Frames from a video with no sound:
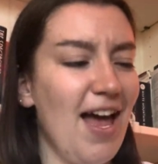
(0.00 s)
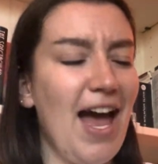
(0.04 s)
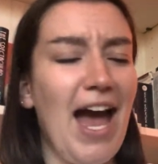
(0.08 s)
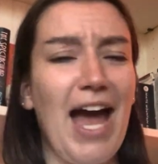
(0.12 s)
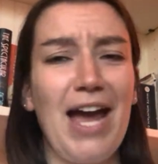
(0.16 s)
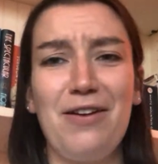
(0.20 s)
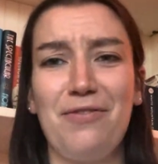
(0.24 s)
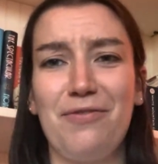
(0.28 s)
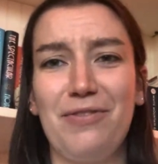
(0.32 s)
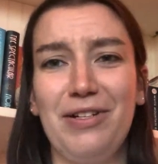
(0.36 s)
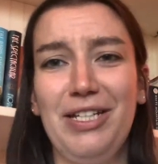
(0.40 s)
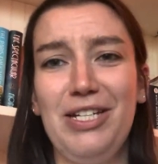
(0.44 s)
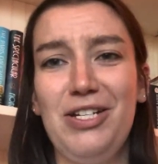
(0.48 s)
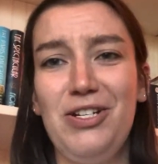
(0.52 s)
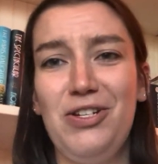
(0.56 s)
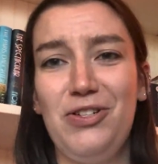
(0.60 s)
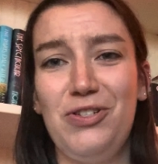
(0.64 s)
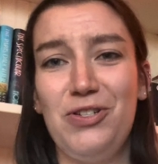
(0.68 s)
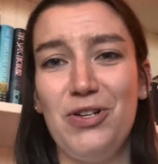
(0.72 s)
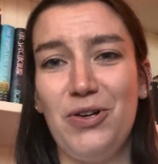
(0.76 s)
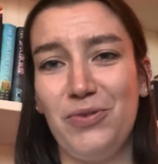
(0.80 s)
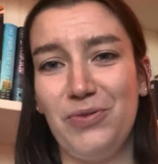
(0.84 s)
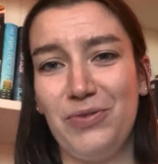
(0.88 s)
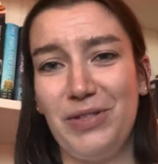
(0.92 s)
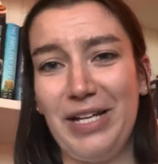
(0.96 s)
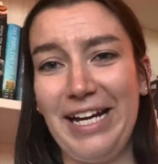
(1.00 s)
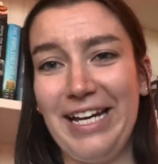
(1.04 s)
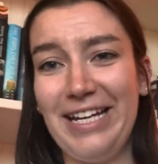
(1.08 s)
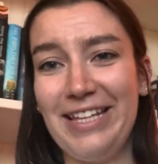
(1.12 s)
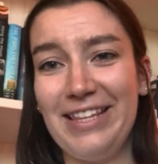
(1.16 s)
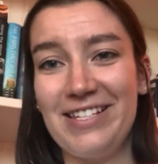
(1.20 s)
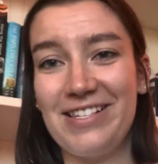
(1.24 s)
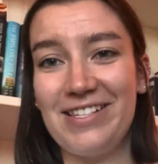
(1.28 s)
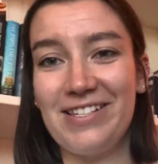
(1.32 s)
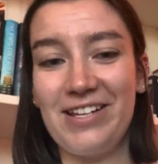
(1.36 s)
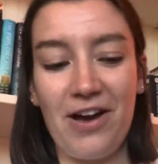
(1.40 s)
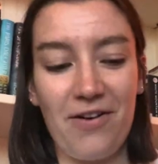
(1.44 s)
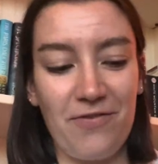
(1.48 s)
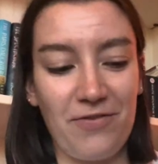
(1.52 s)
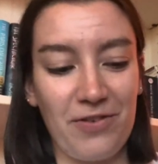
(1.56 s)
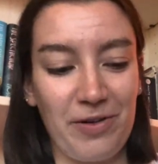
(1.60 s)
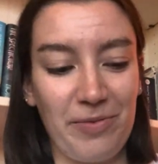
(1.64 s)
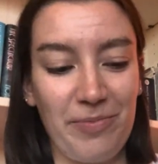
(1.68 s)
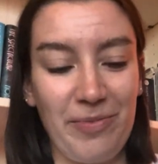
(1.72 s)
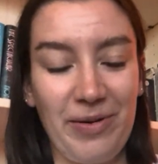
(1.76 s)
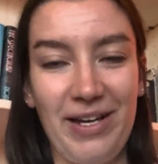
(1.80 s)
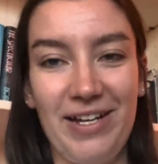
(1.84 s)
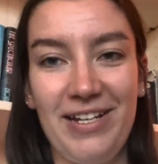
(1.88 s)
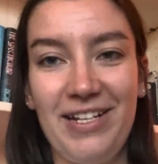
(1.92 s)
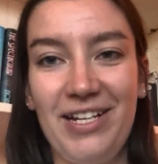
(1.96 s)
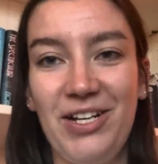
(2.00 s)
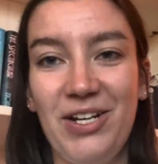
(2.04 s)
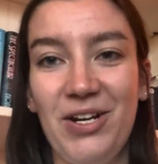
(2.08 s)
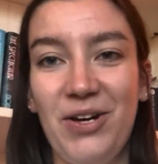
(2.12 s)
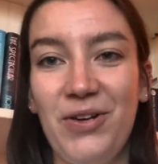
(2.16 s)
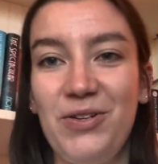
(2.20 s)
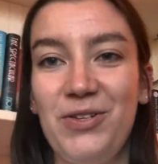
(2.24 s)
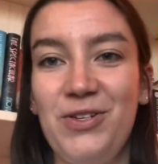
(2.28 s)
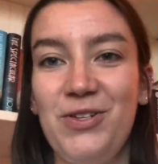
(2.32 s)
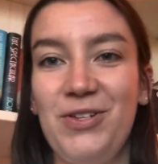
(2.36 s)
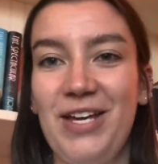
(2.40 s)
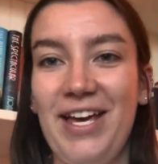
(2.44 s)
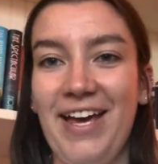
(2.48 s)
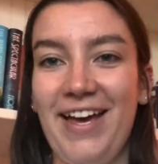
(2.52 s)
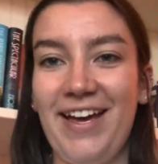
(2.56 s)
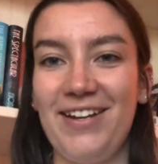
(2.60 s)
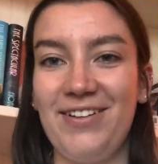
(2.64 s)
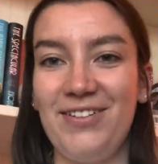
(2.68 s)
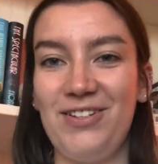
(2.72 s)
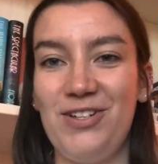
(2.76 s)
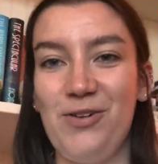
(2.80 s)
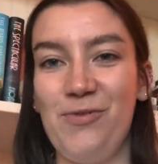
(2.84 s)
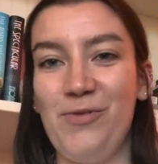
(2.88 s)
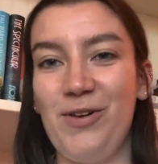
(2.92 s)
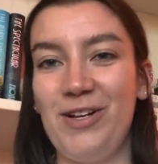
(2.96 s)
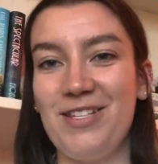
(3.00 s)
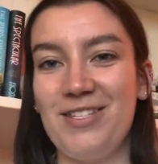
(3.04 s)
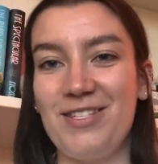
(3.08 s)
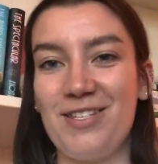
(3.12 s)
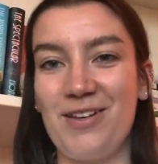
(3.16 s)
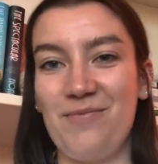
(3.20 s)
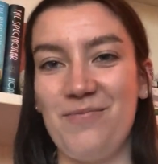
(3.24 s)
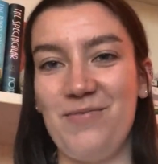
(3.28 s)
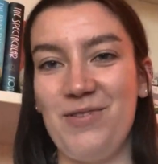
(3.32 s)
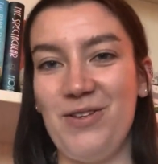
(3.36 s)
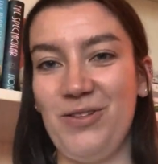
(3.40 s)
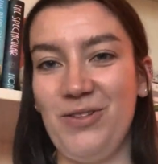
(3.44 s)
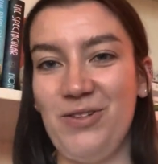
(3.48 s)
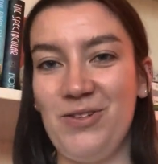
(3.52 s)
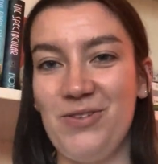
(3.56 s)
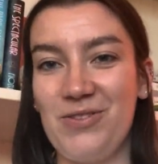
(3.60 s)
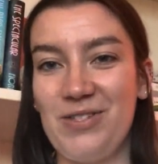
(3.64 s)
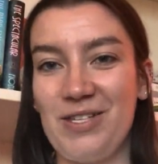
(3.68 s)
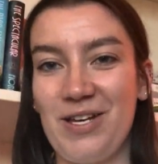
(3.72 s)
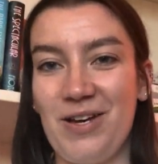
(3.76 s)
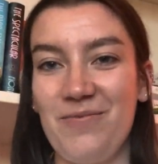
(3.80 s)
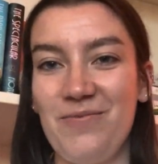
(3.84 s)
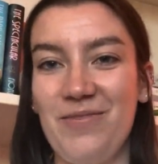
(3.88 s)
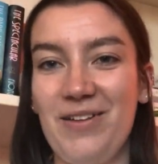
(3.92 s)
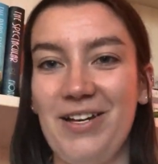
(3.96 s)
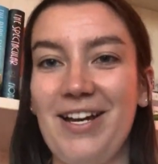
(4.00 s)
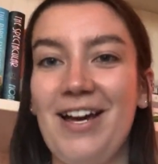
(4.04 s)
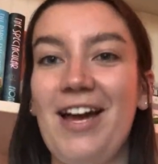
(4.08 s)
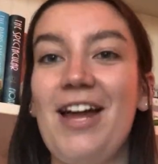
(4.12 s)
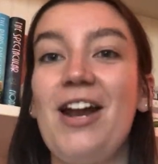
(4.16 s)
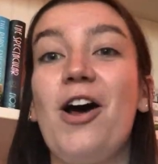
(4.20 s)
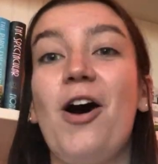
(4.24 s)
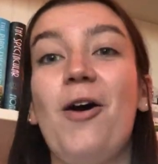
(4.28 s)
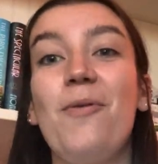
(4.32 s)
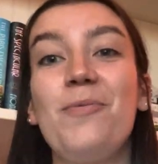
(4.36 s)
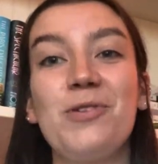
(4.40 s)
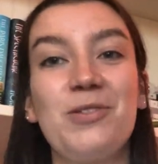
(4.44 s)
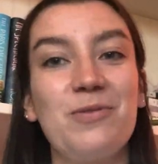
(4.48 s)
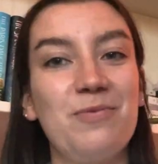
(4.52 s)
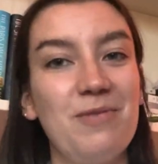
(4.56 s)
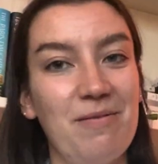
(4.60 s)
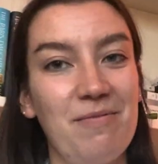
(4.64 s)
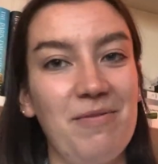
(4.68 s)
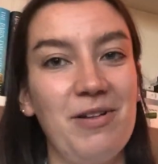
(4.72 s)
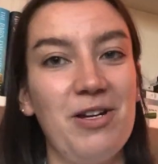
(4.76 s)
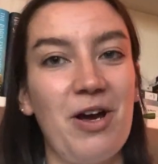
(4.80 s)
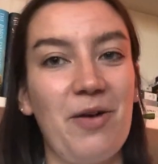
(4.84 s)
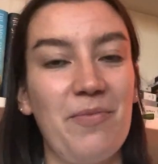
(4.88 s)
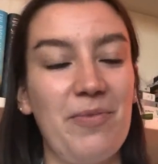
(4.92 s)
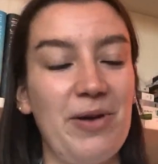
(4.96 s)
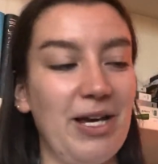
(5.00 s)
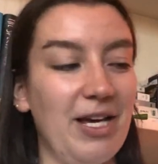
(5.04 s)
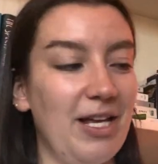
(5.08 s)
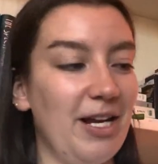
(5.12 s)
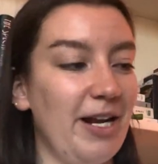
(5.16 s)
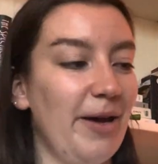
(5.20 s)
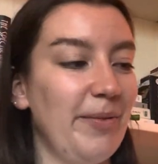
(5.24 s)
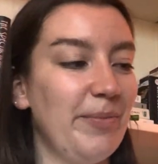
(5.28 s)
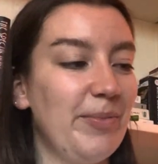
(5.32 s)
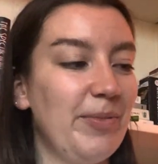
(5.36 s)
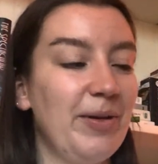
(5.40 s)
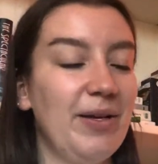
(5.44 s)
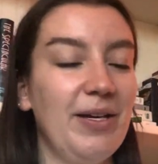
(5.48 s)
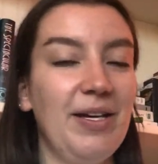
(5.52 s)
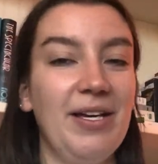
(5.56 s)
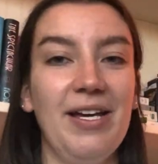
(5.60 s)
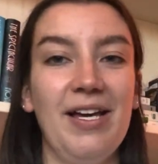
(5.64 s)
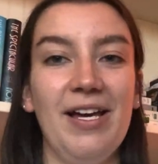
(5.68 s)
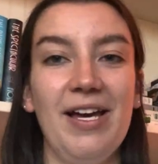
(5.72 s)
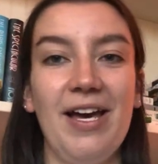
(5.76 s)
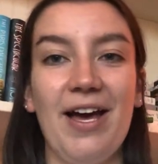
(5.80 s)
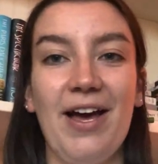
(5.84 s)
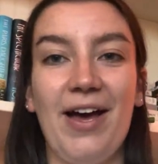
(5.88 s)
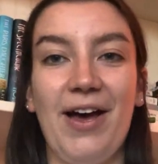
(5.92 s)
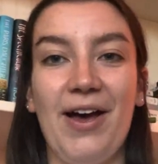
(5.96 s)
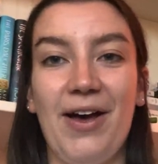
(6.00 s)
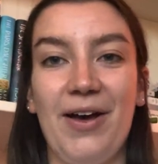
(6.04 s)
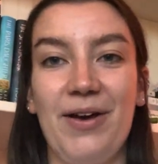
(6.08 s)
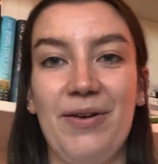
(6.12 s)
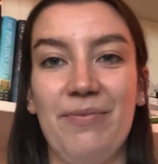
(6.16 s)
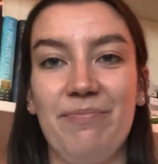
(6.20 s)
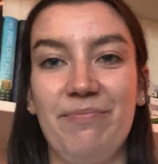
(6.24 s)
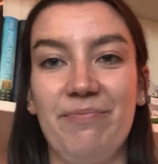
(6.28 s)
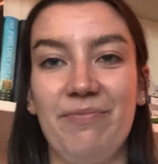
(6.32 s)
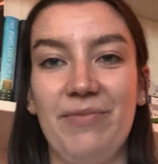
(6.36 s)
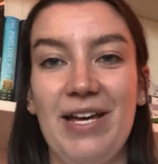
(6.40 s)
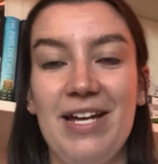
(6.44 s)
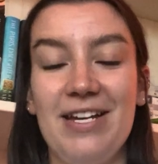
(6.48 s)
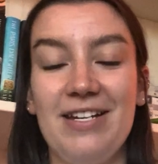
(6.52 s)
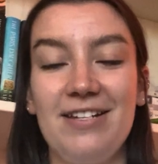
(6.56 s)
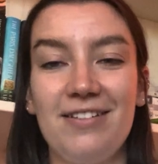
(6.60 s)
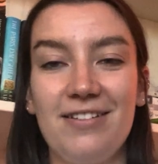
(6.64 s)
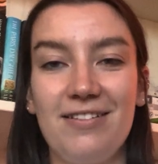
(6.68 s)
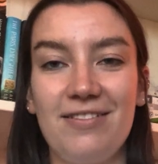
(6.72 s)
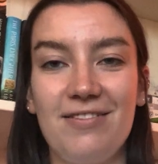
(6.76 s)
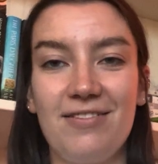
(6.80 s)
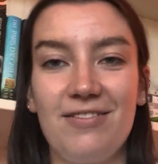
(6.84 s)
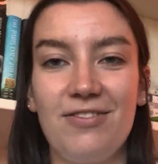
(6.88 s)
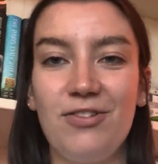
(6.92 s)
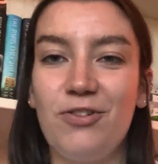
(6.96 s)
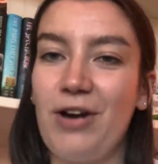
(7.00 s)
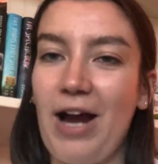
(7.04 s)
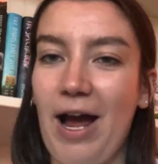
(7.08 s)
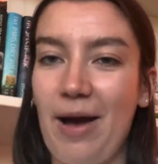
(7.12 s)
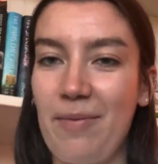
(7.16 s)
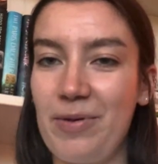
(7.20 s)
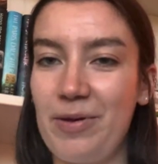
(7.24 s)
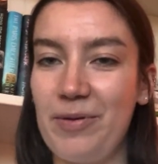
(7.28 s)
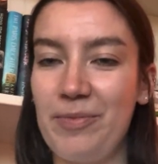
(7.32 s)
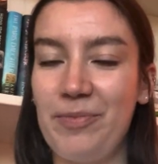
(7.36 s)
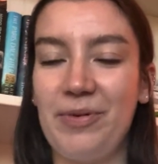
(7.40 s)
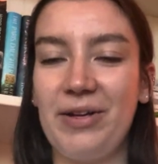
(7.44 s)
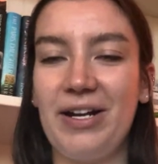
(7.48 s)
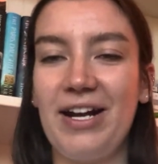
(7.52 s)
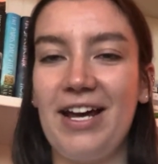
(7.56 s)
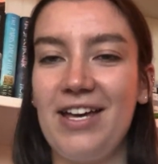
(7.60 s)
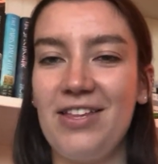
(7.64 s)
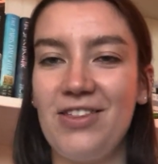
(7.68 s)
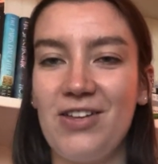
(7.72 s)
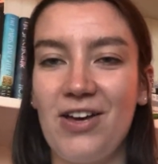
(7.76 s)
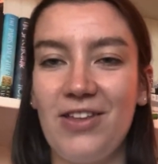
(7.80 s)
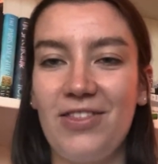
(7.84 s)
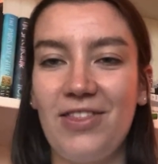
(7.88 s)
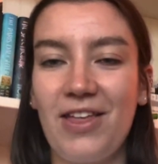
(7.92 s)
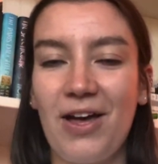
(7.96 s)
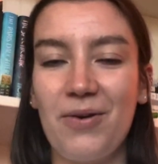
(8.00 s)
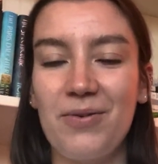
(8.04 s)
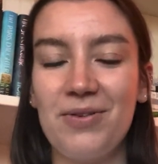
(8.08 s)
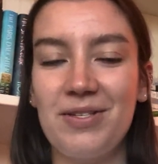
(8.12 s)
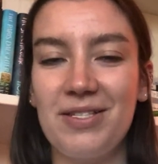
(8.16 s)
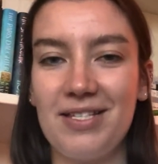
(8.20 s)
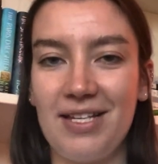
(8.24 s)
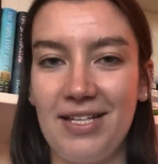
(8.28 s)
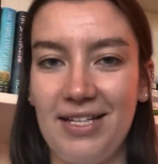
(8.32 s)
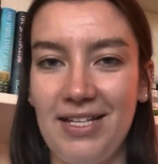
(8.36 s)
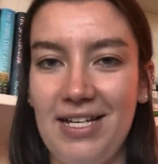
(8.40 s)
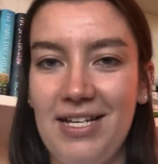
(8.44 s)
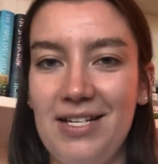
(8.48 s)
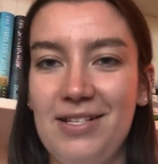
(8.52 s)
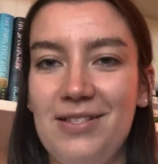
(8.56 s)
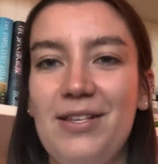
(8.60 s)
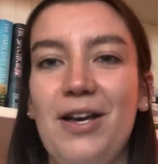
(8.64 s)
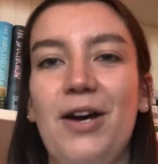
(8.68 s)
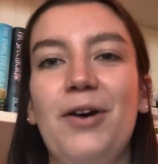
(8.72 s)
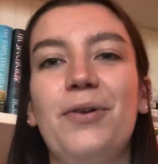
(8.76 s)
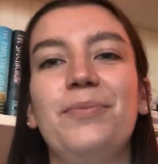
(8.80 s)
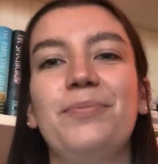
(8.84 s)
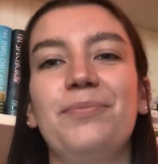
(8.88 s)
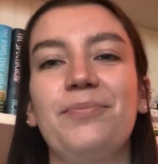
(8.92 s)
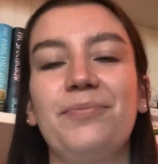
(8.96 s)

I really don't like this cover, but you know, you win some, you lose some. It almost made me not pick it up and grab it, but I thought that was silly, so